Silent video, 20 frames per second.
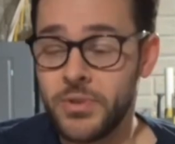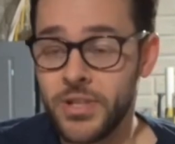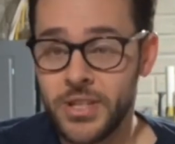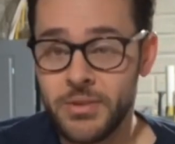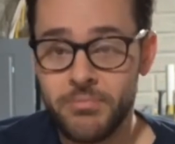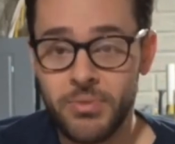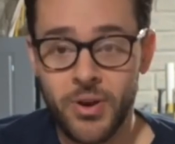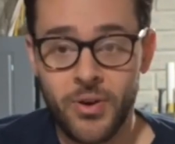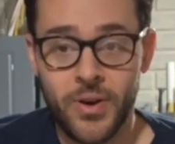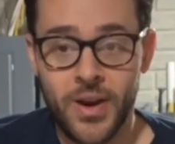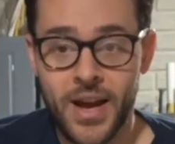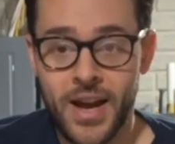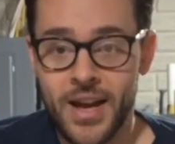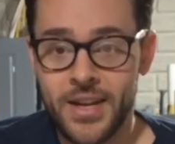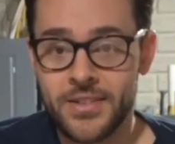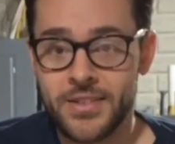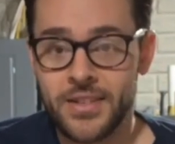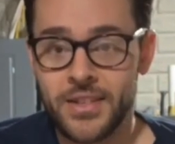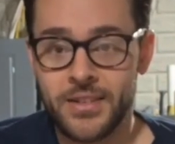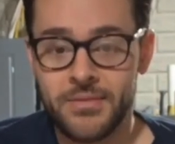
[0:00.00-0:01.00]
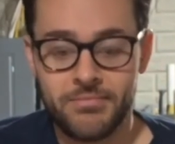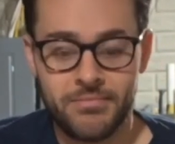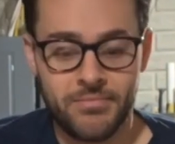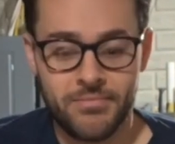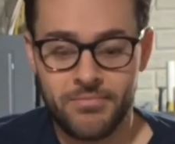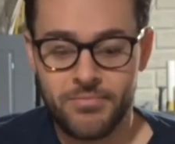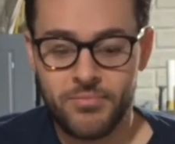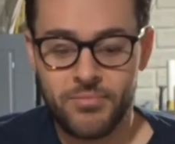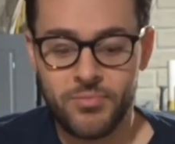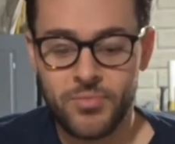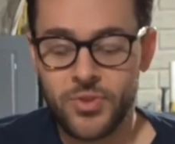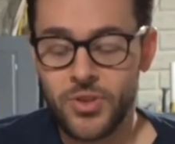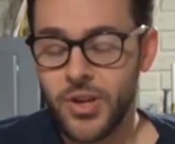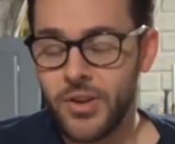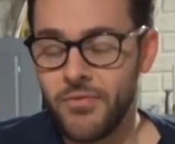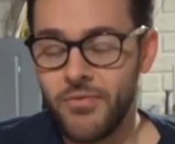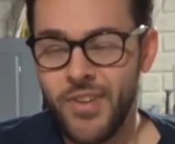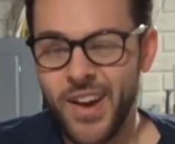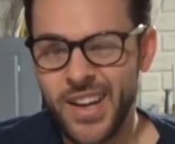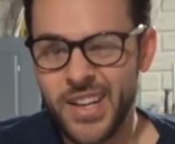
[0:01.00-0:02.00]
Depot has it. You
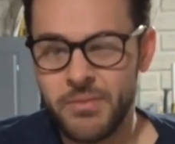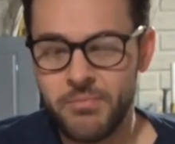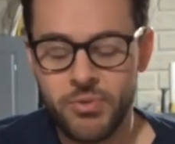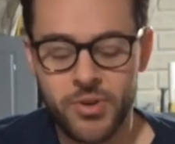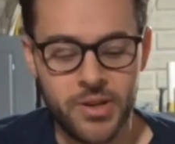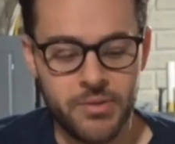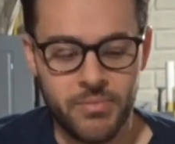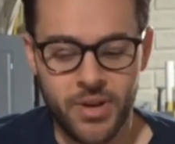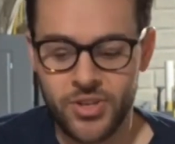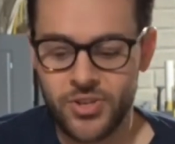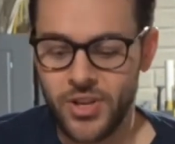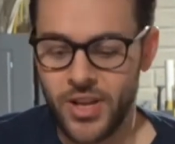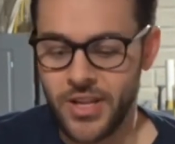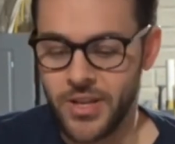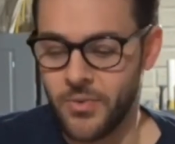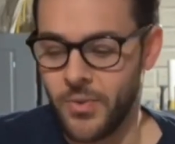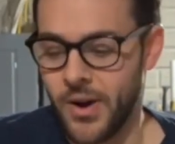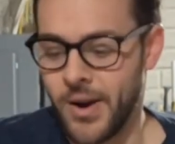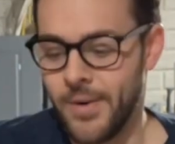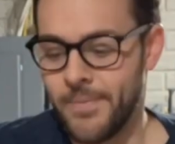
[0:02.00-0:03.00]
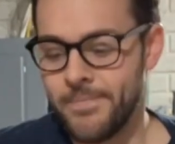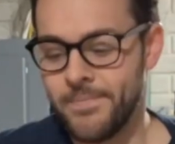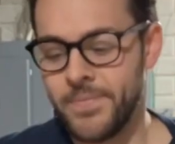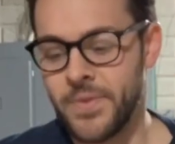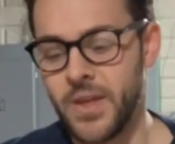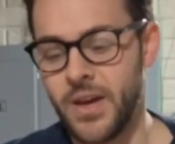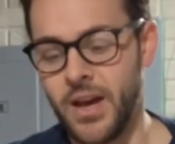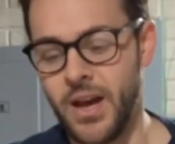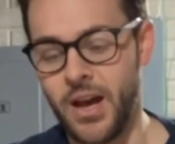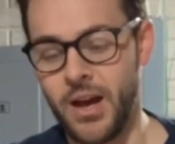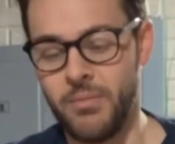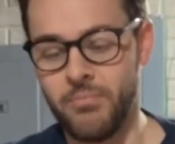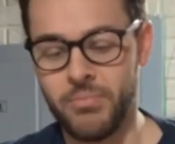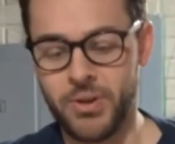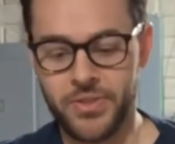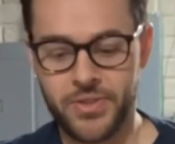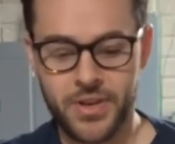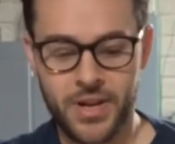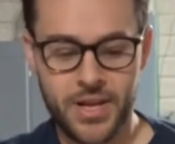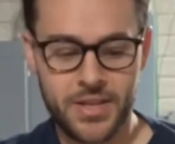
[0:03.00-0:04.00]
can find it pretty much anywhere.
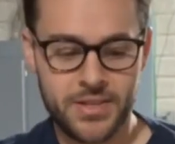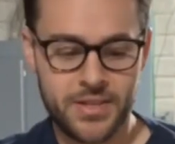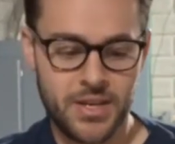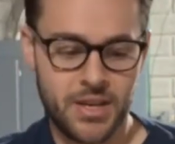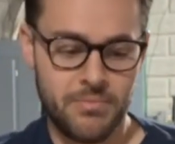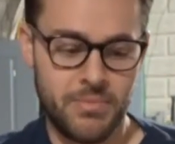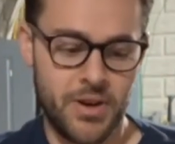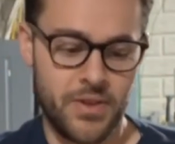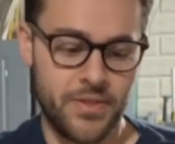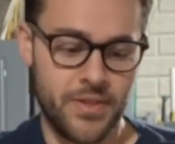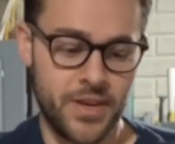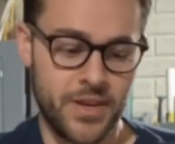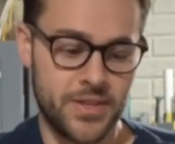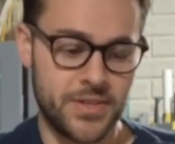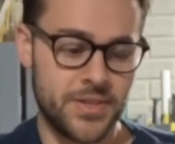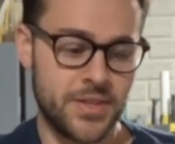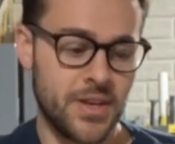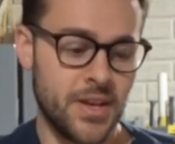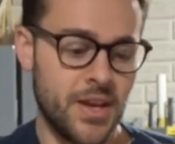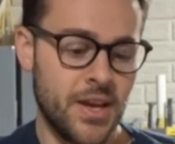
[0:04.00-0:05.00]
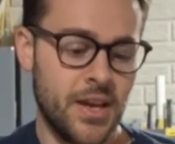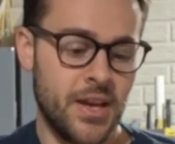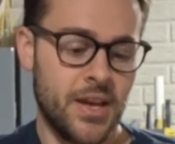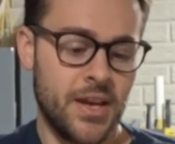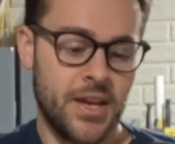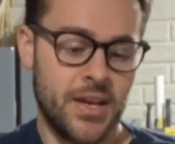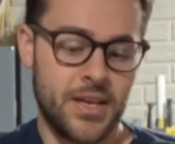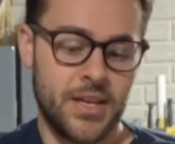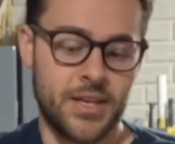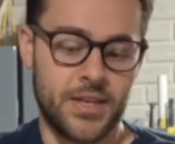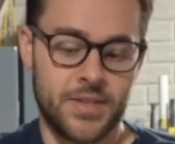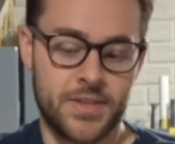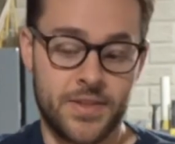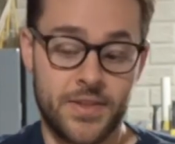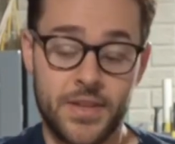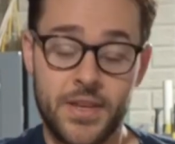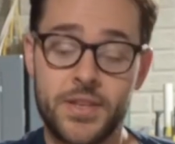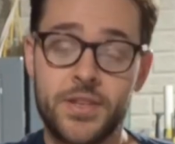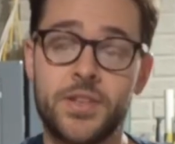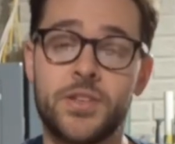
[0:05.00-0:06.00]
But the nice thing about this
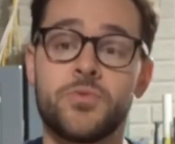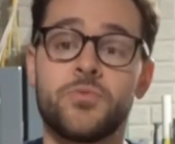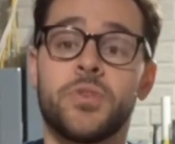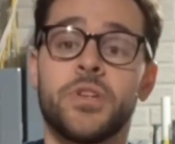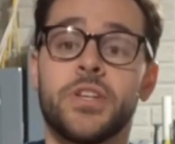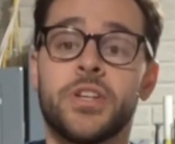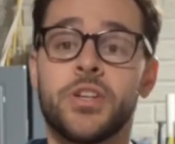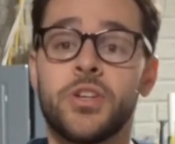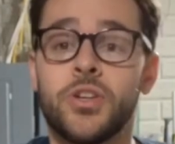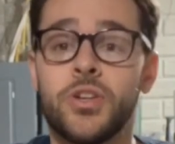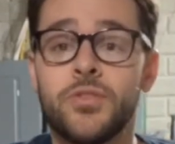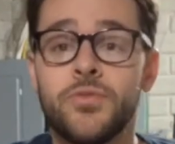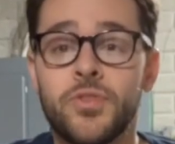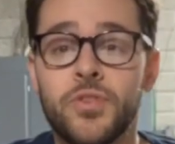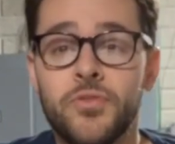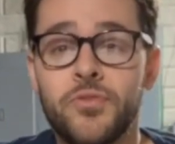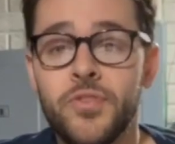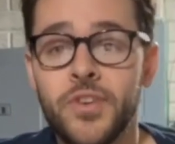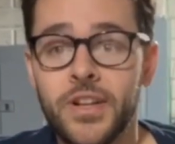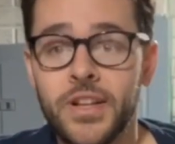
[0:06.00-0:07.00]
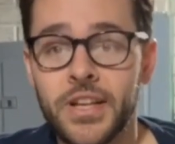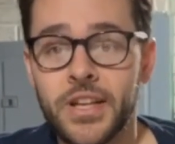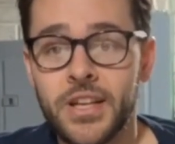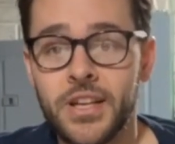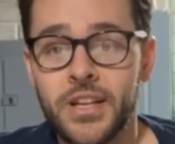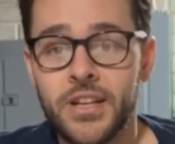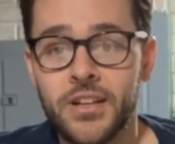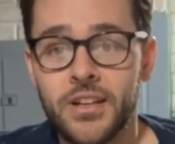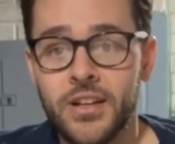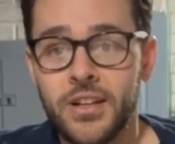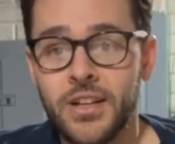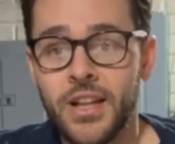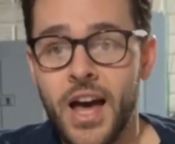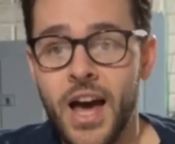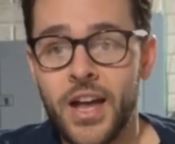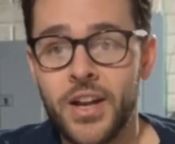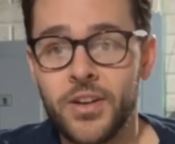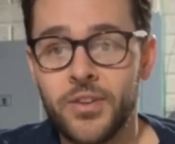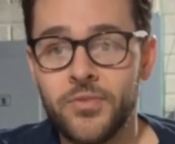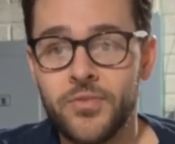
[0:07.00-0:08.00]
is really good for filling in a
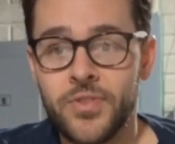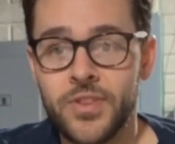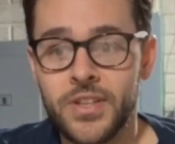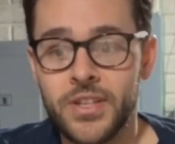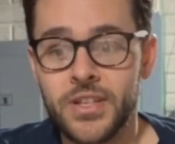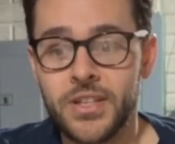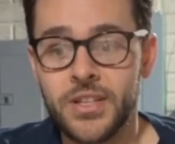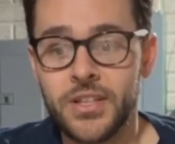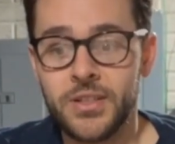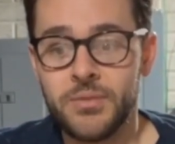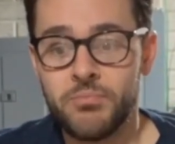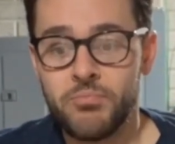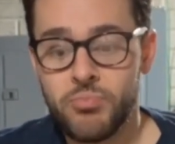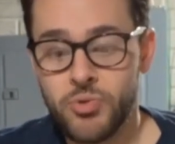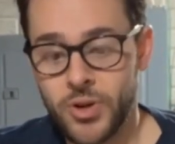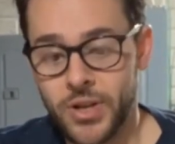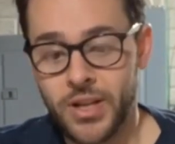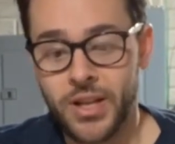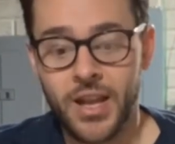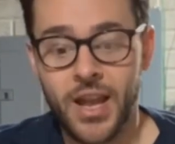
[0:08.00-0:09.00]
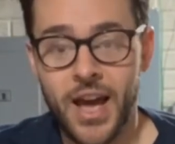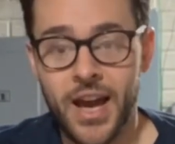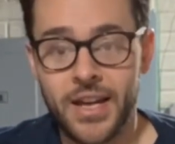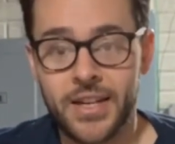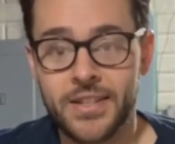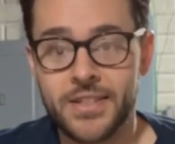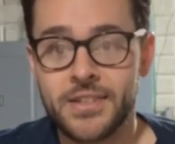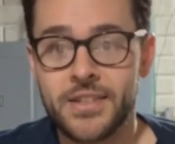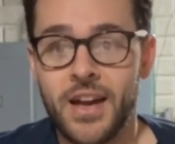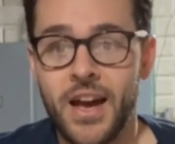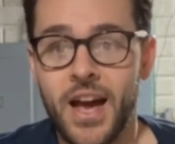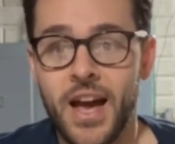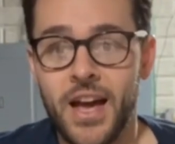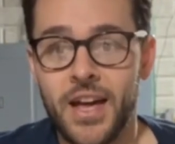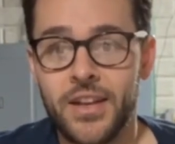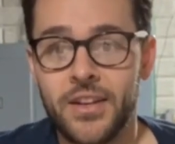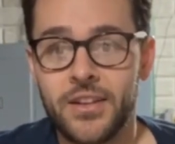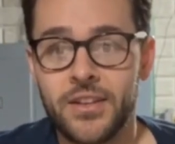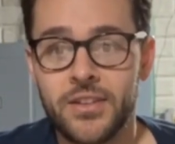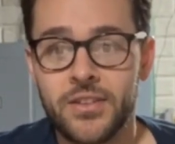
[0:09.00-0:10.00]
lot of the print lines
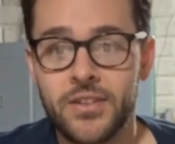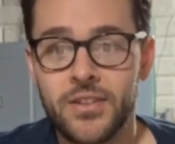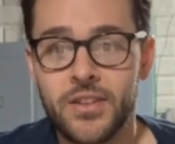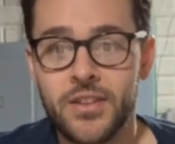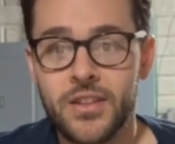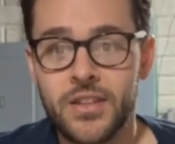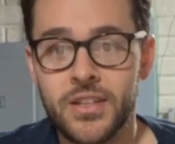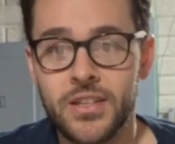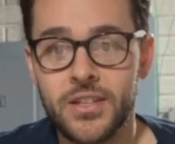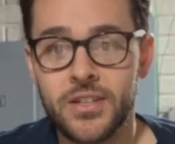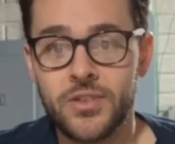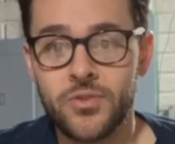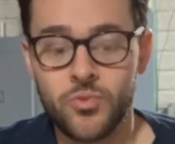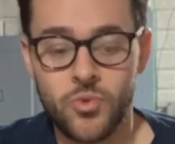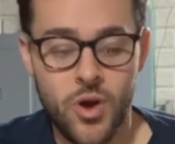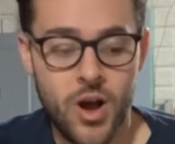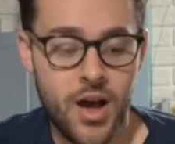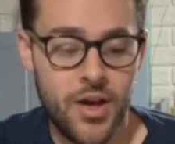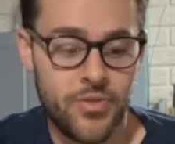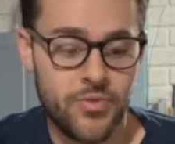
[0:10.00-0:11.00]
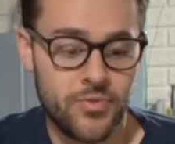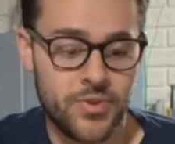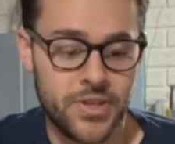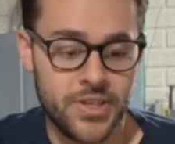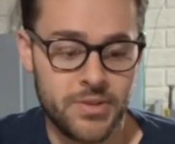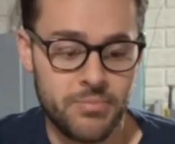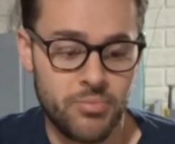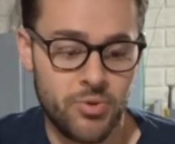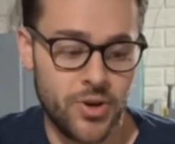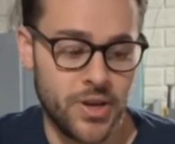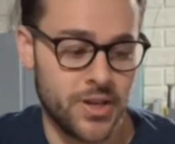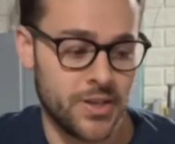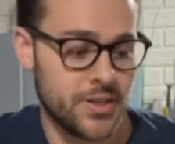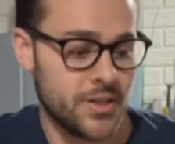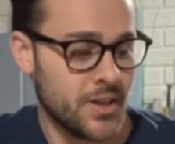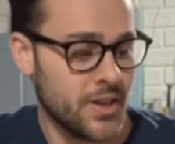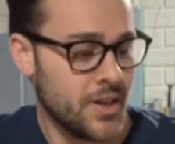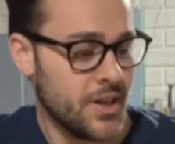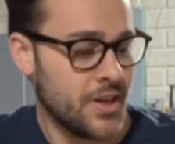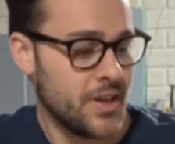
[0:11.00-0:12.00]
on the raw 3D print.
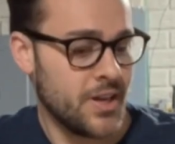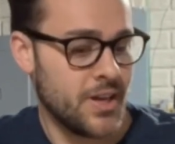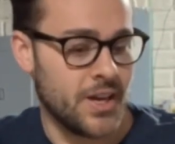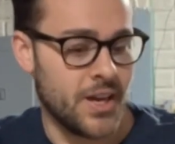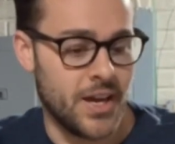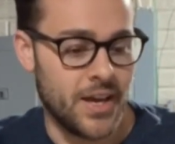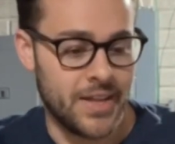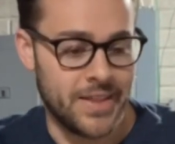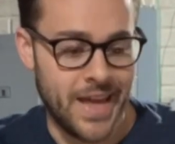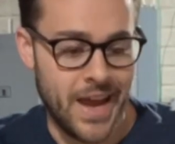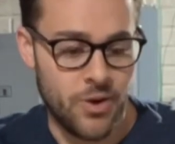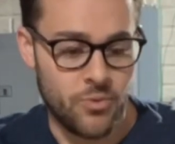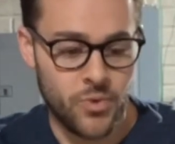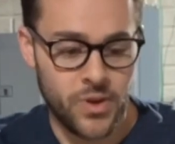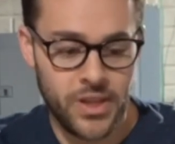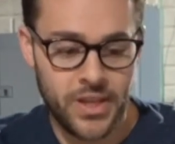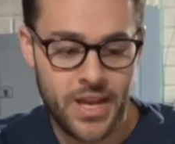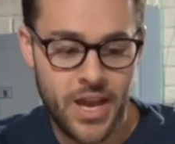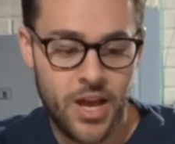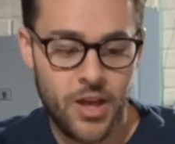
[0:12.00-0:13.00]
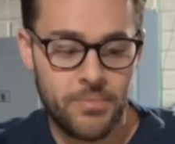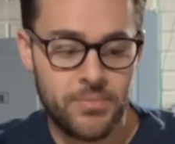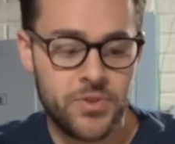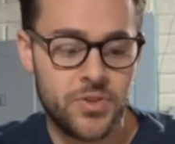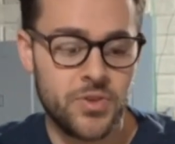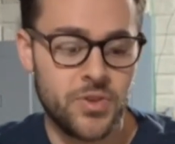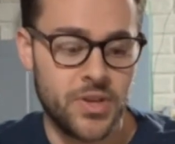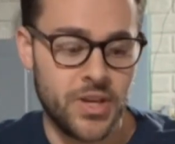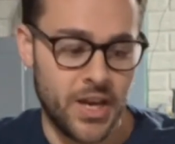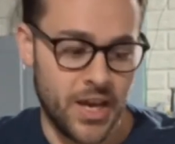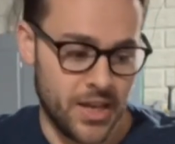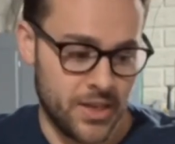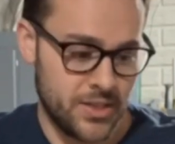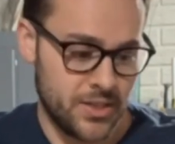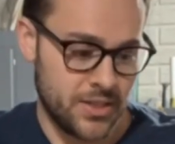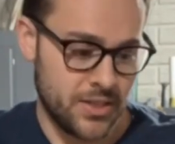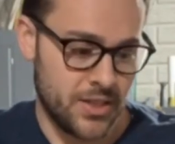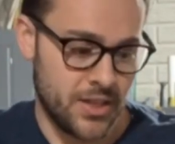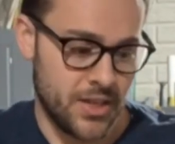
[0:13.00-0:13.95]
And that really helps you get